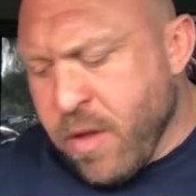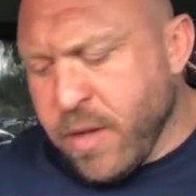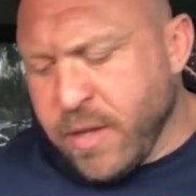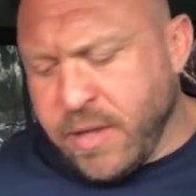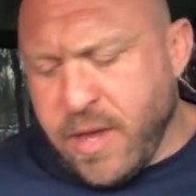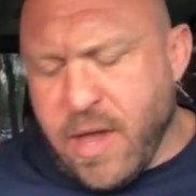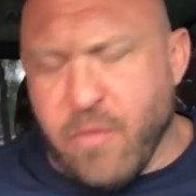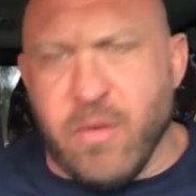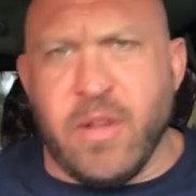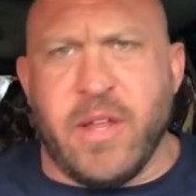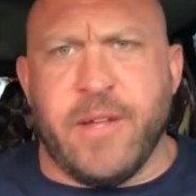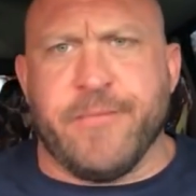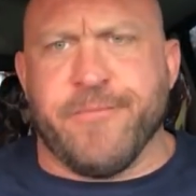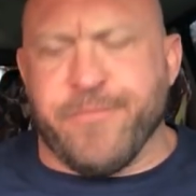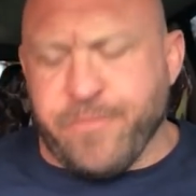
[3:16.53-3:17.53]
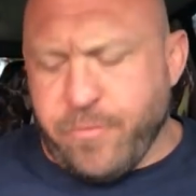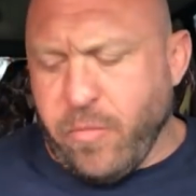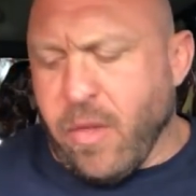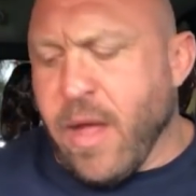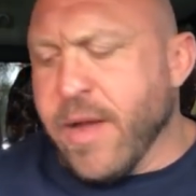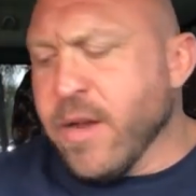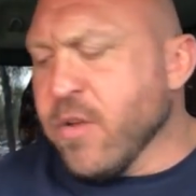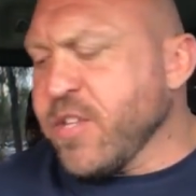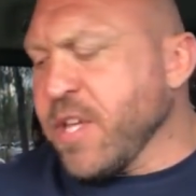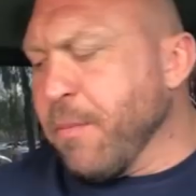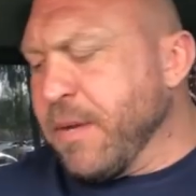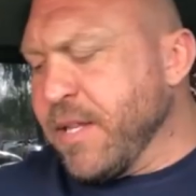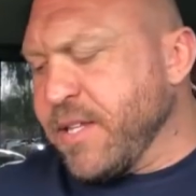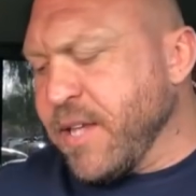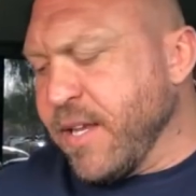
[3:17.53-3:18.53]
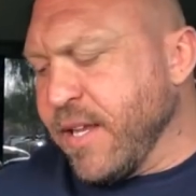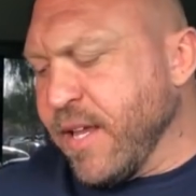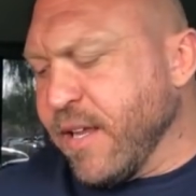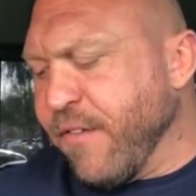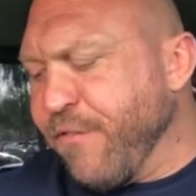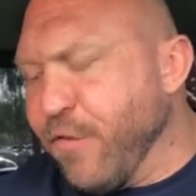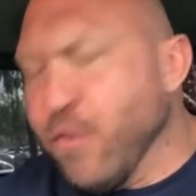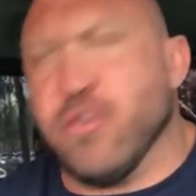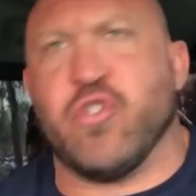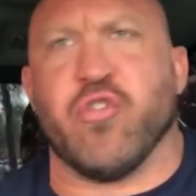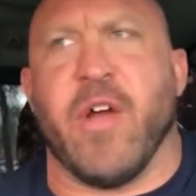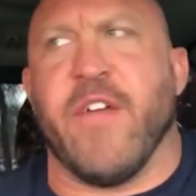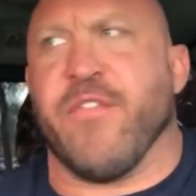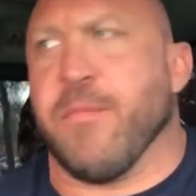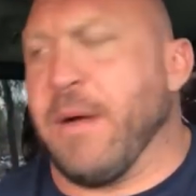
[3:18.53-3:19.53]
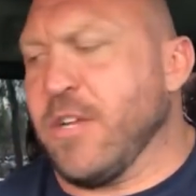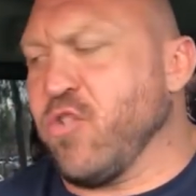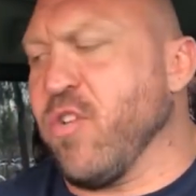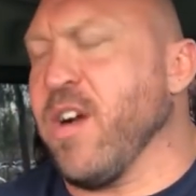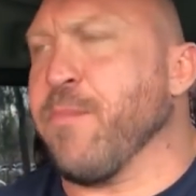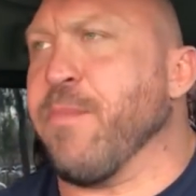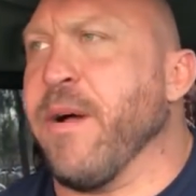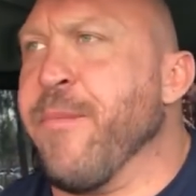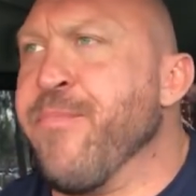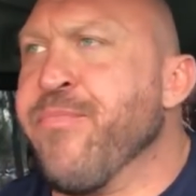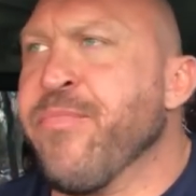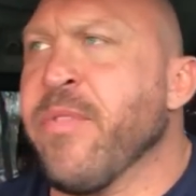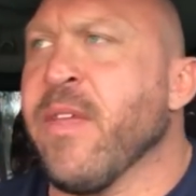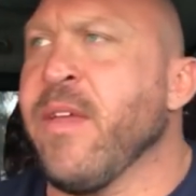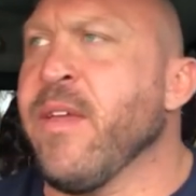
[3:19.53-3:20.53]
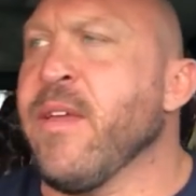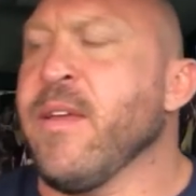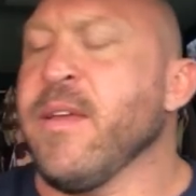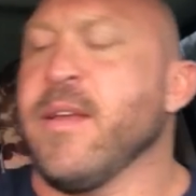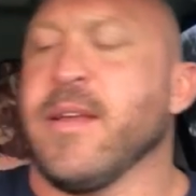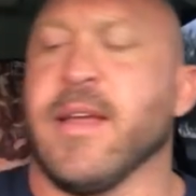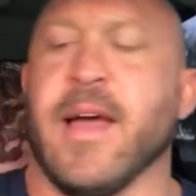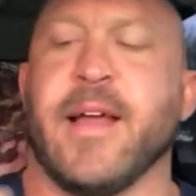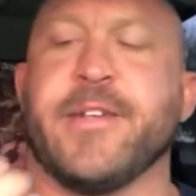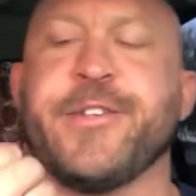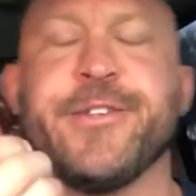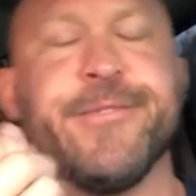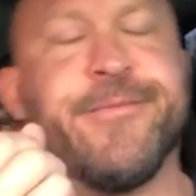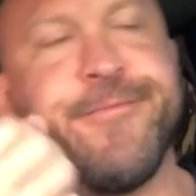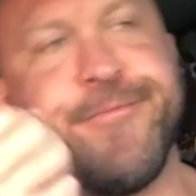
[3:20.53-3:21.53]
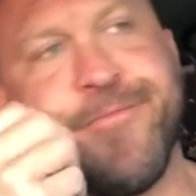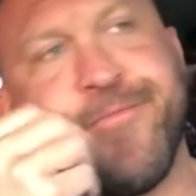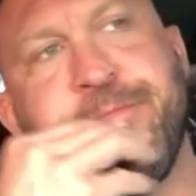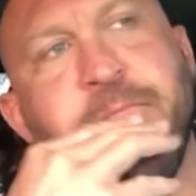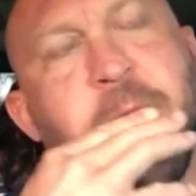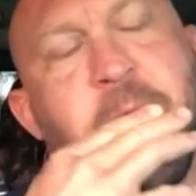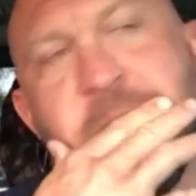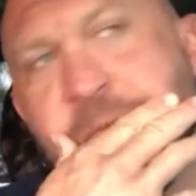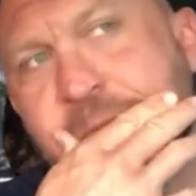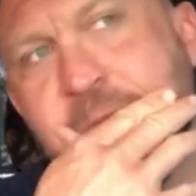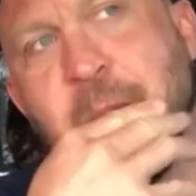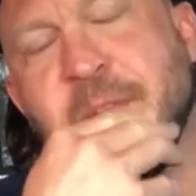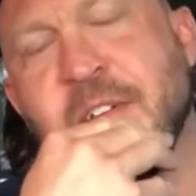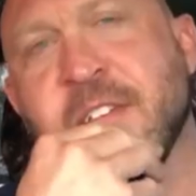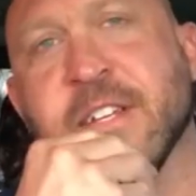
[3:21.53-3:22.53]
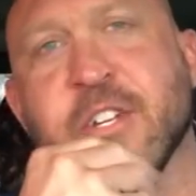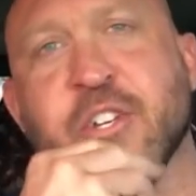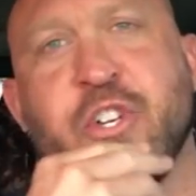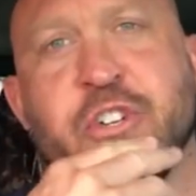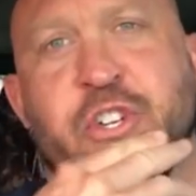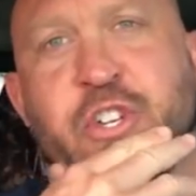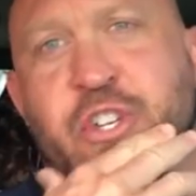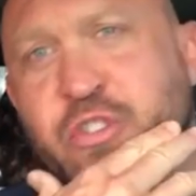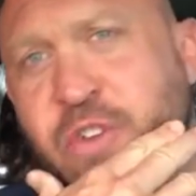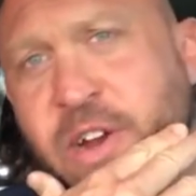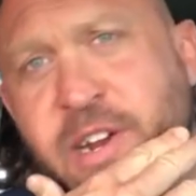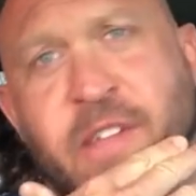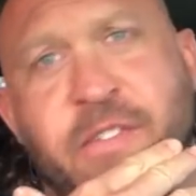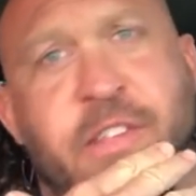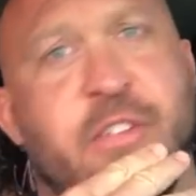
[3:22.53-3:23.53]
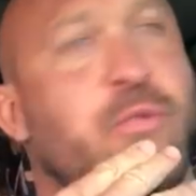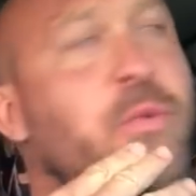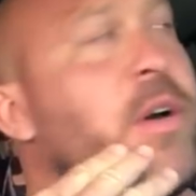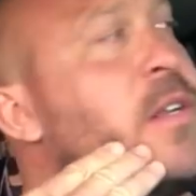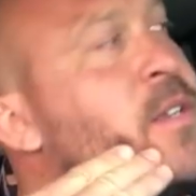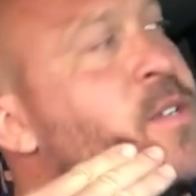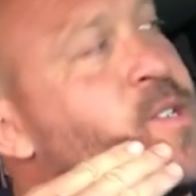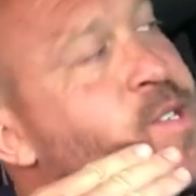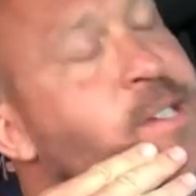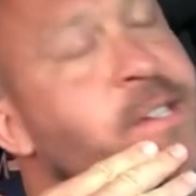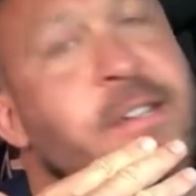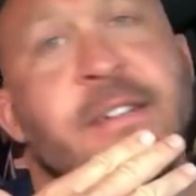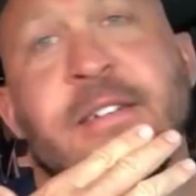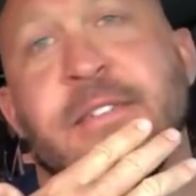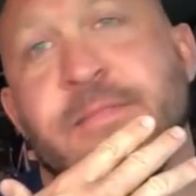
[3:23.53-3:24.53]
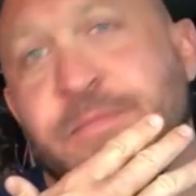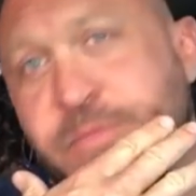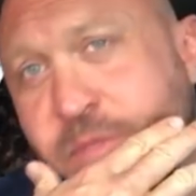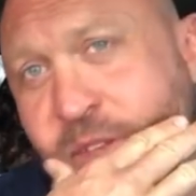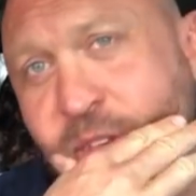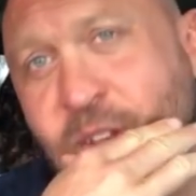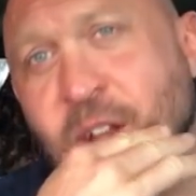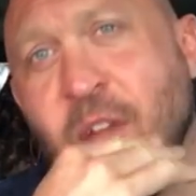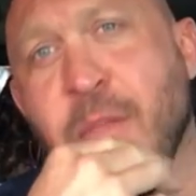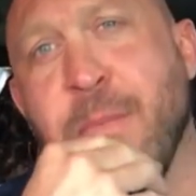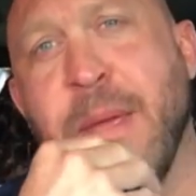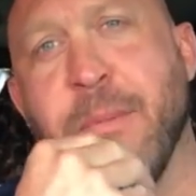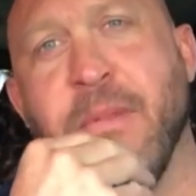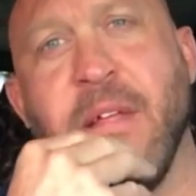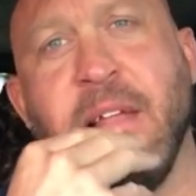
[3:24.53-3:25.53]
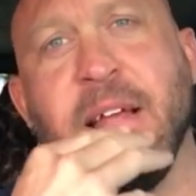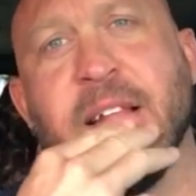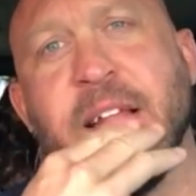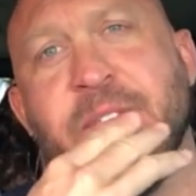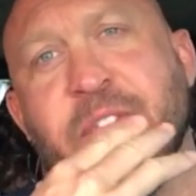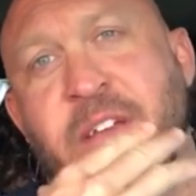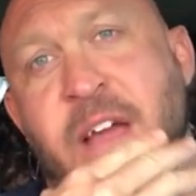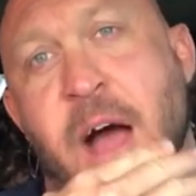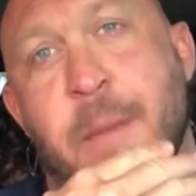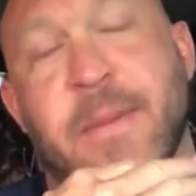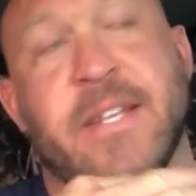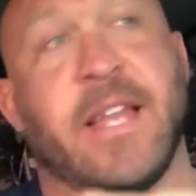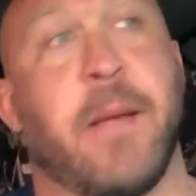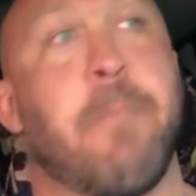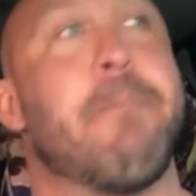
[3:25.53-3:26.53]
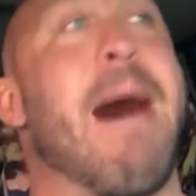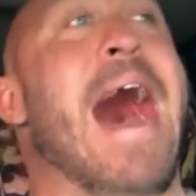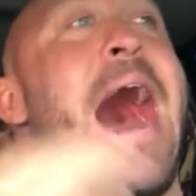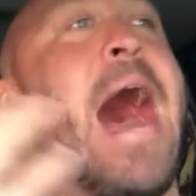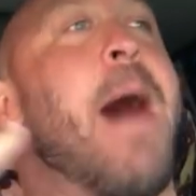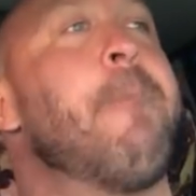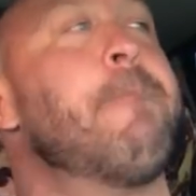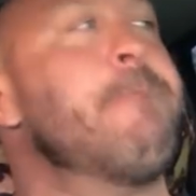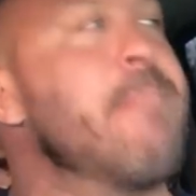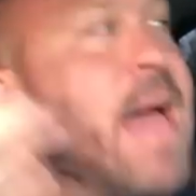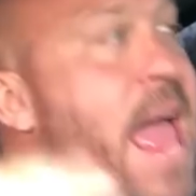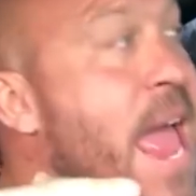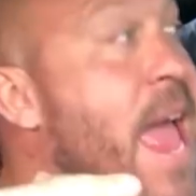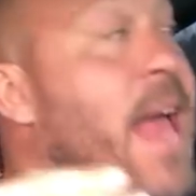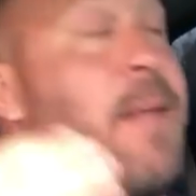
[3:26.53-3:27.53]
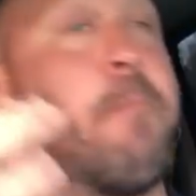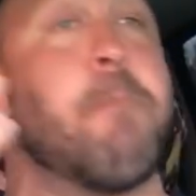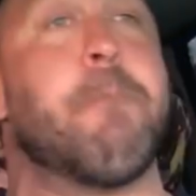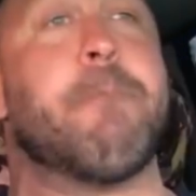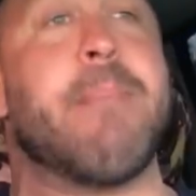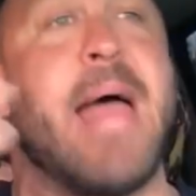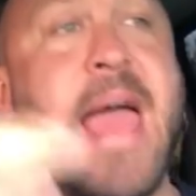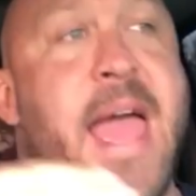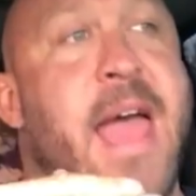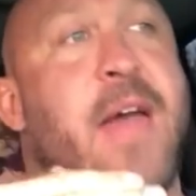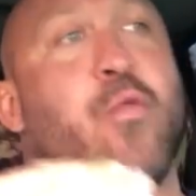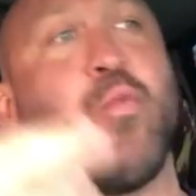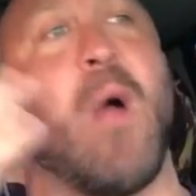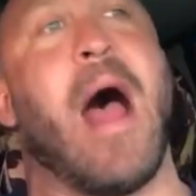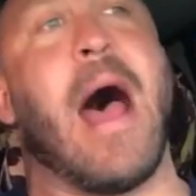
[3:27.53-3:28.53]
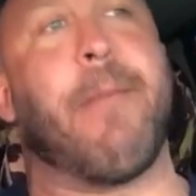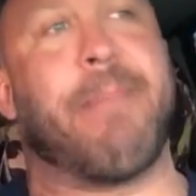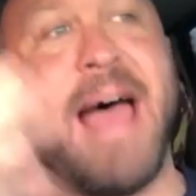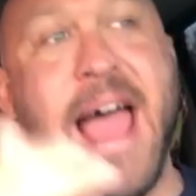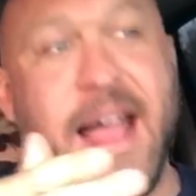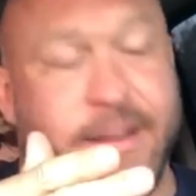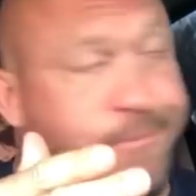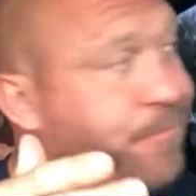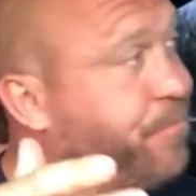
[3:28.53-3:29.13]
I can't really, I know somebody said to get a food tray for my truck, but guys, I'm just going to shoot you straight on this one. You know, the people that like leave the comments like, my man, Ryback,